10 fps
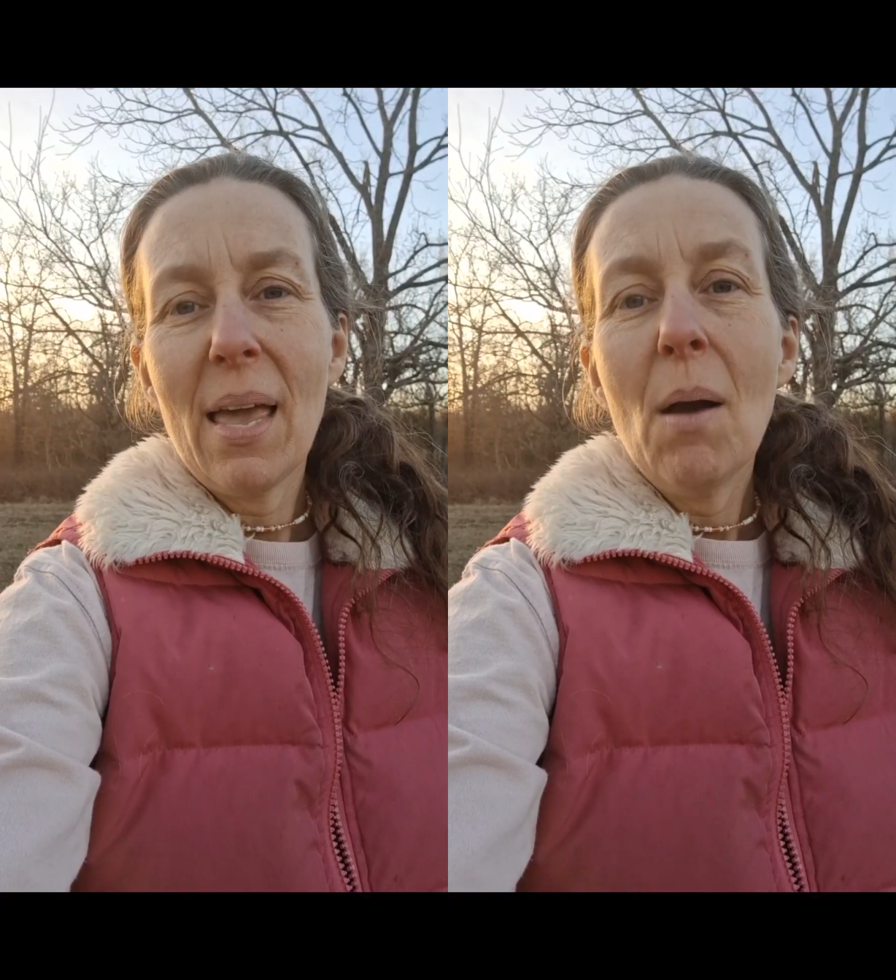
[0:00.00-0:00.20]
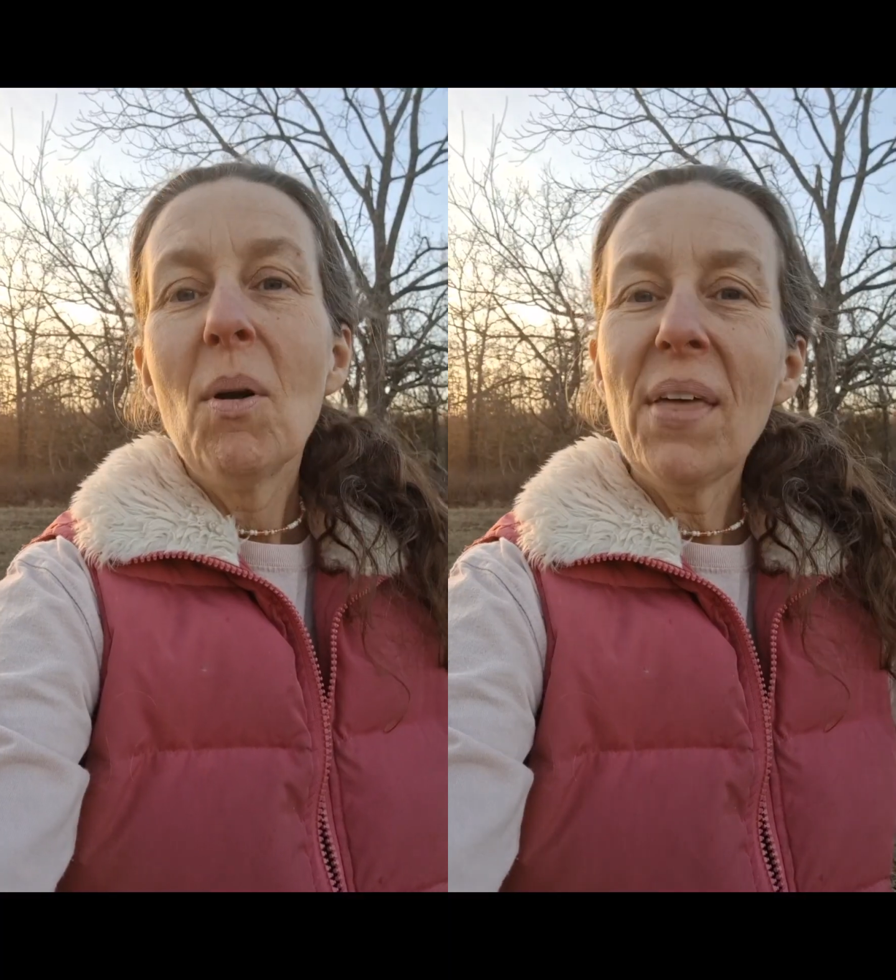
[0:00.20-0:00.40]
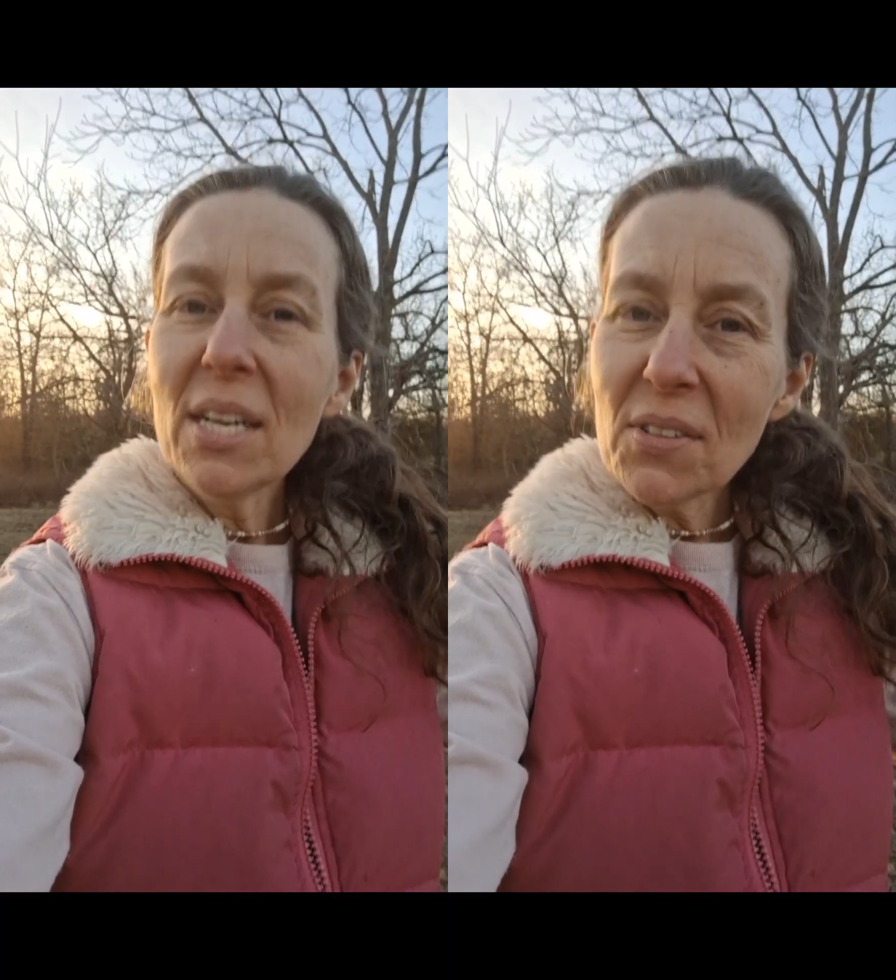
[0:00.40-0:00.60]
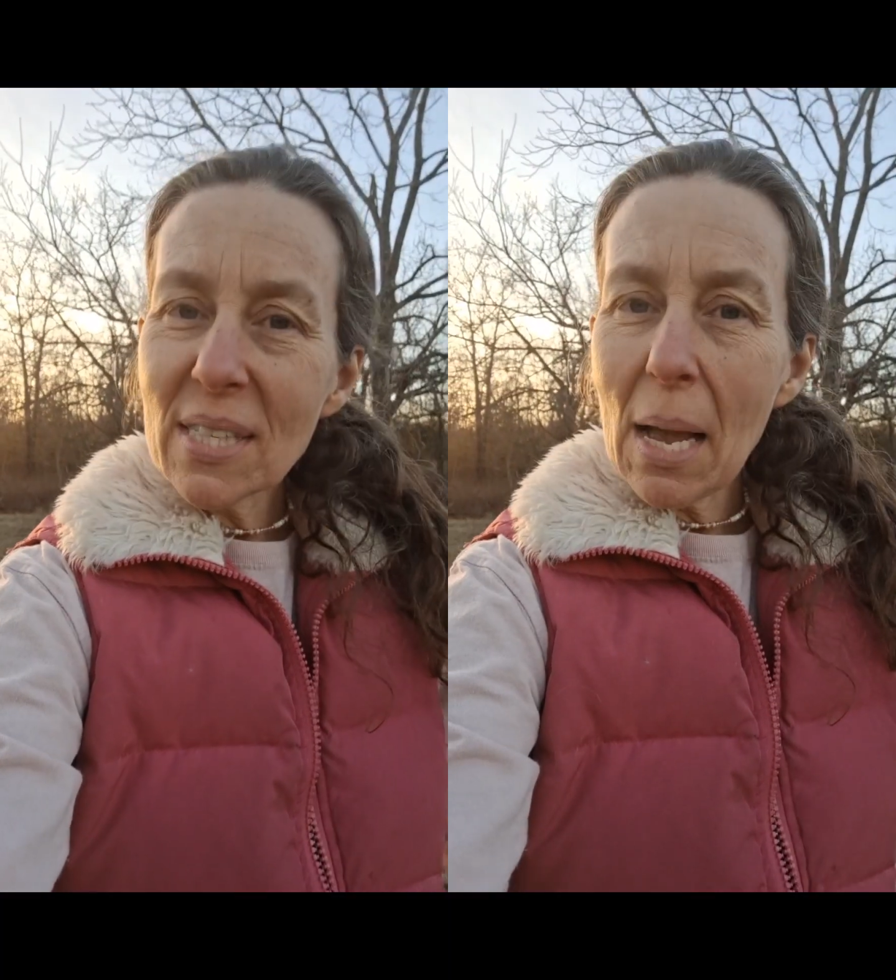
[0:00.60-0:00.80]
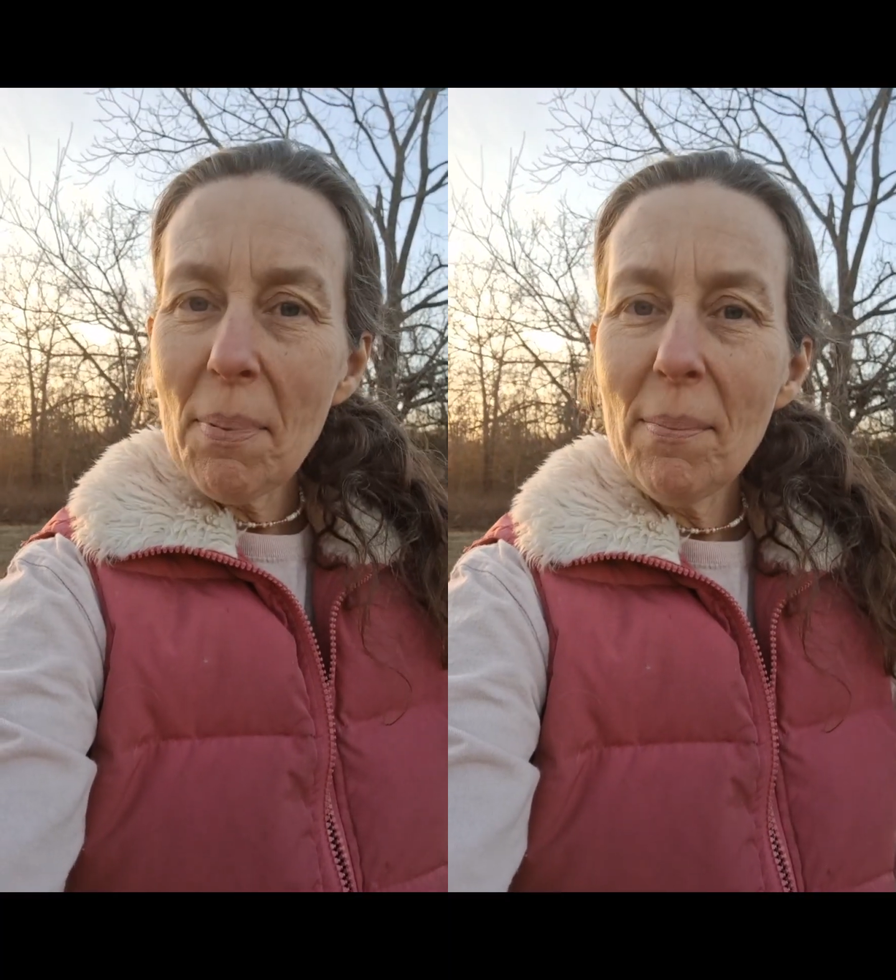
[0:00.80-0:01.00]
Well, thanks for
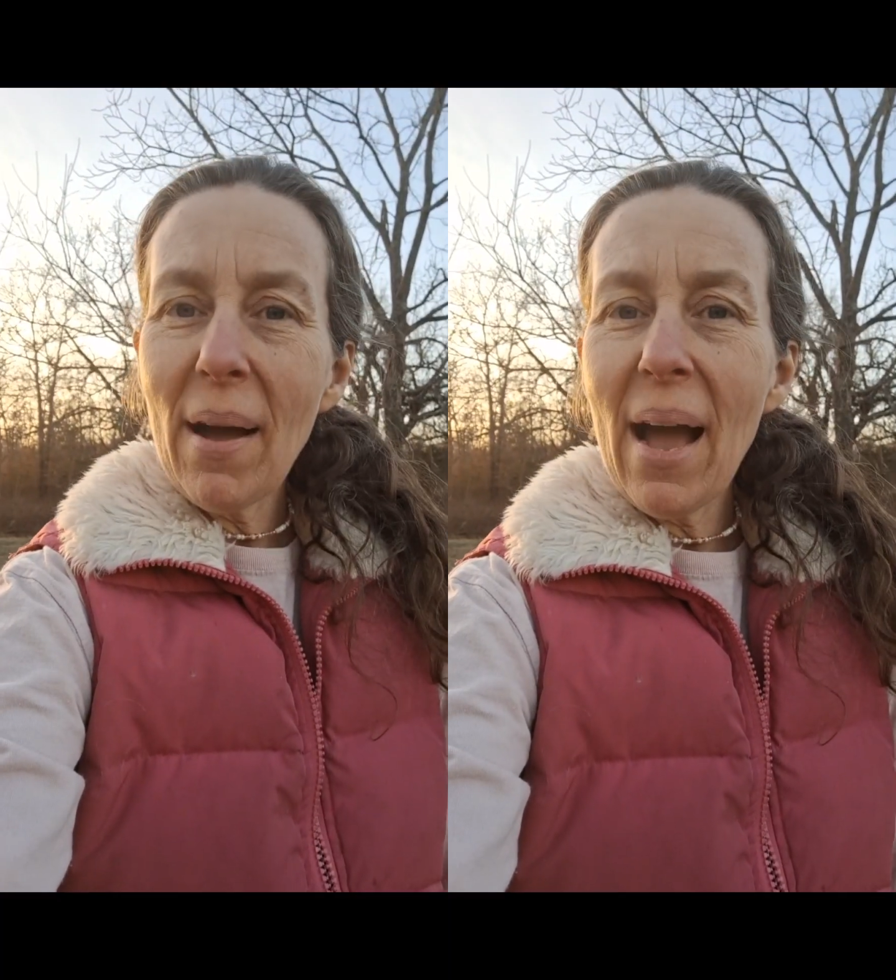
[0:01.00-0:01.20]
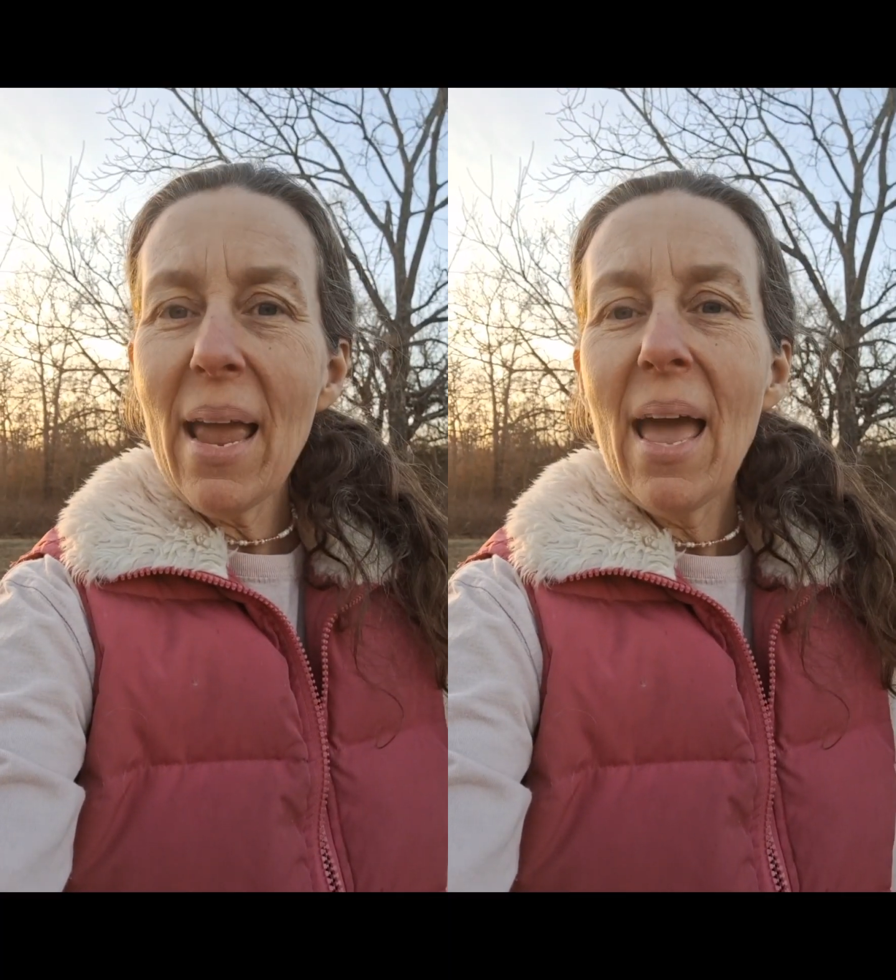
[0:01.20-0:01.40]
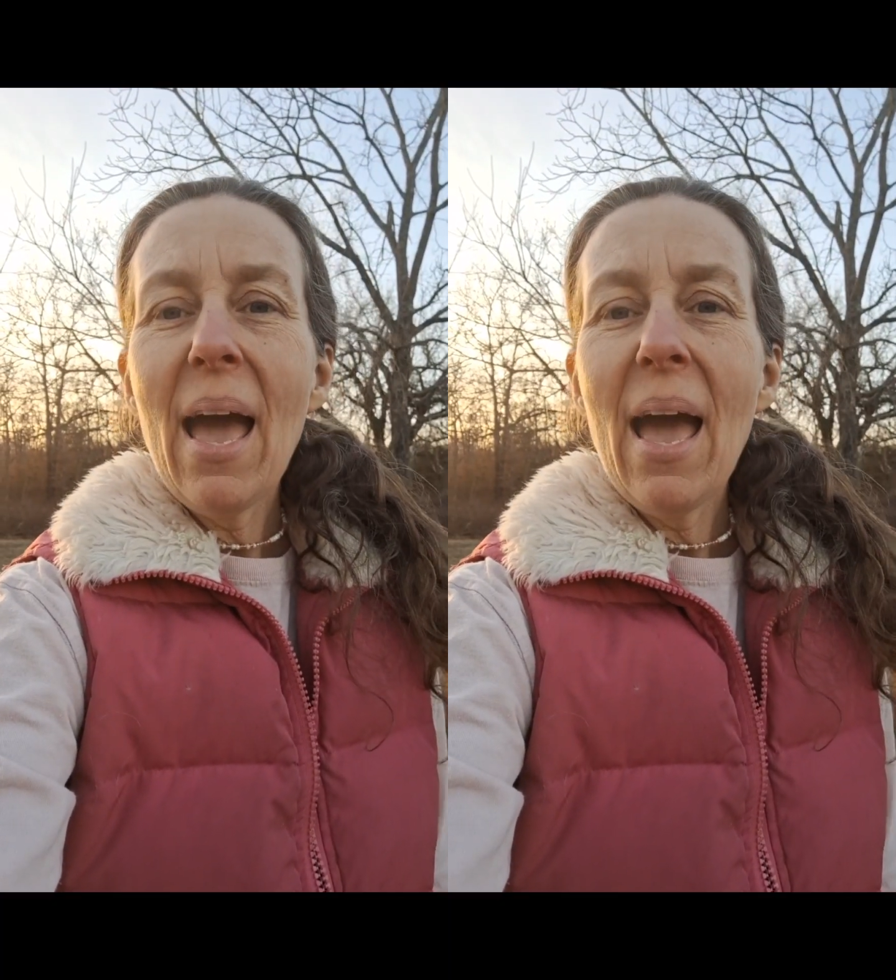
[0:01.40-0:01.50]
stopping by.